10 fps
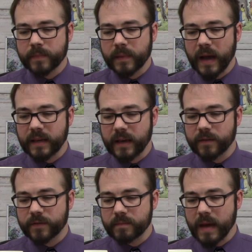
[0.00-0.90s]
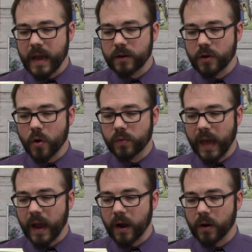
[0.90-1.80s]
I give the man no
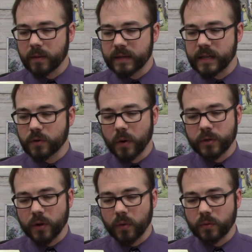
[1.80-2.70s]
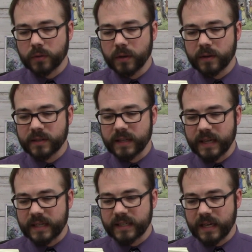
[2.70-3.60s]
care as he grows old, since
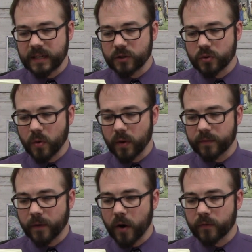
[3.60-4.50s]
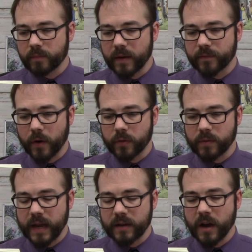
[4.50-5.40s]
I sit in Troy, far from my
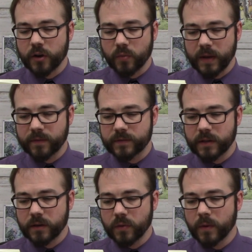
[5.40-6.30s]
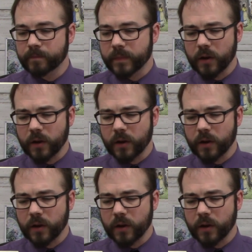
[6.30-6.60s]
fatherland, a grief to you,